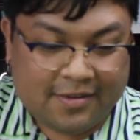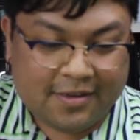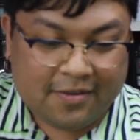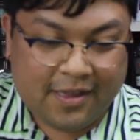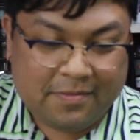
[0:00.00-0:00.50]

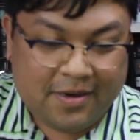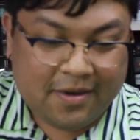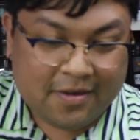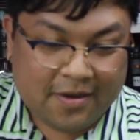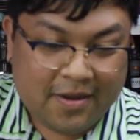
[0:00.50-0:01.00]
So let me
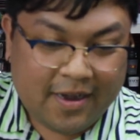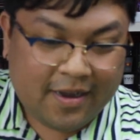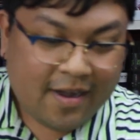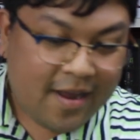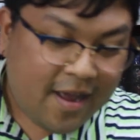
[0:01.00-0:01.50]
go ahead
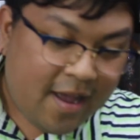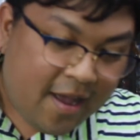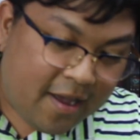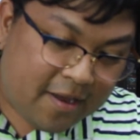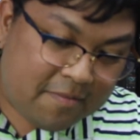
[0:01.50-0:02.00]
and
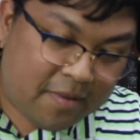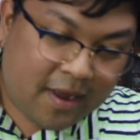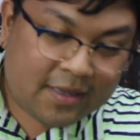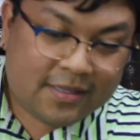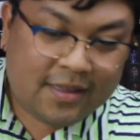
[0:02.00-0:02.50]

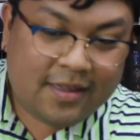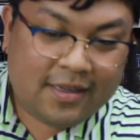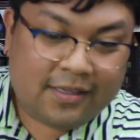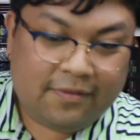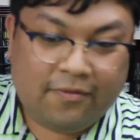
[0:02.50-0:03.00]
unbox this